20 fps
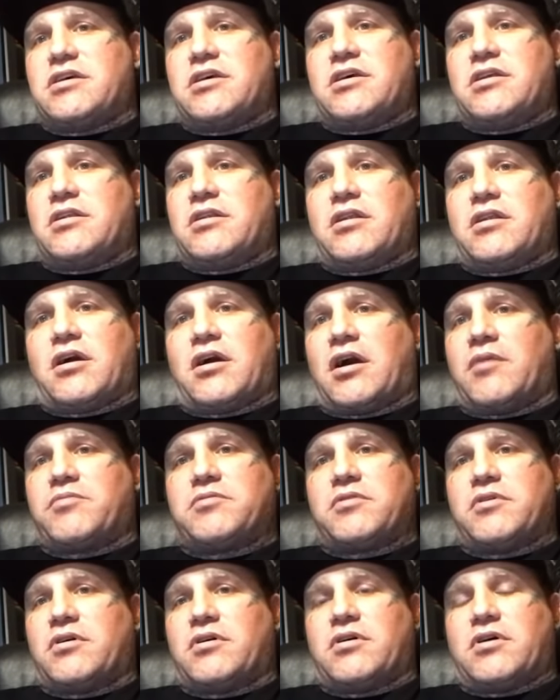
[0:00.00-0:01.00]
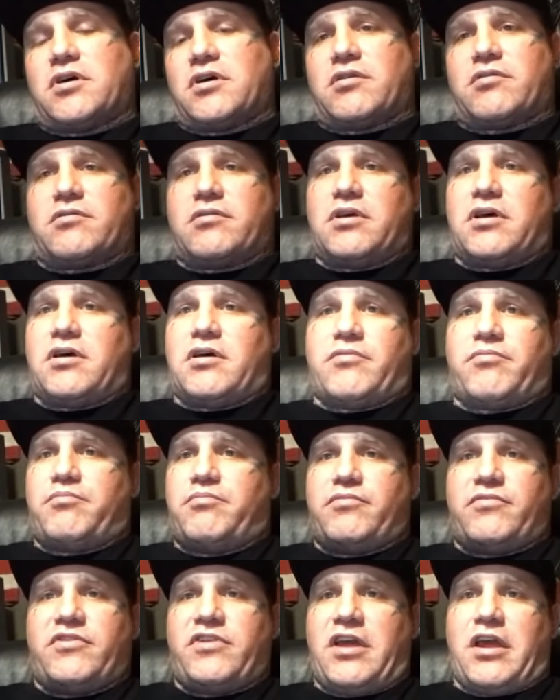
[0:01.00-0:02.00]
an off a
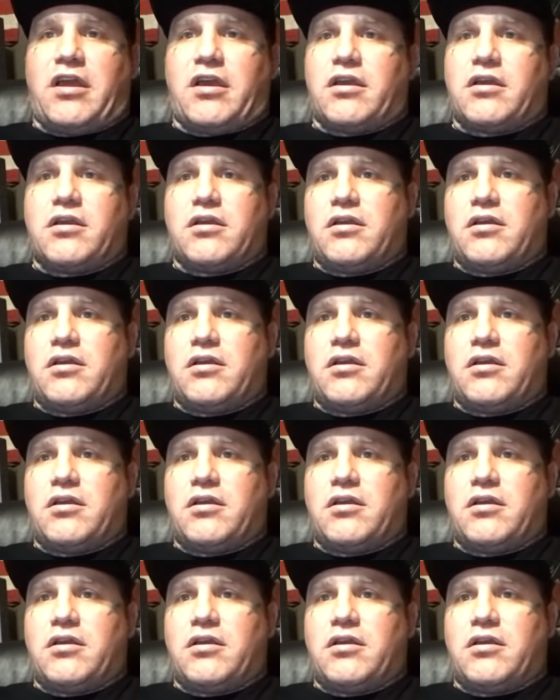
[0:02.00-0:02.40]
thing.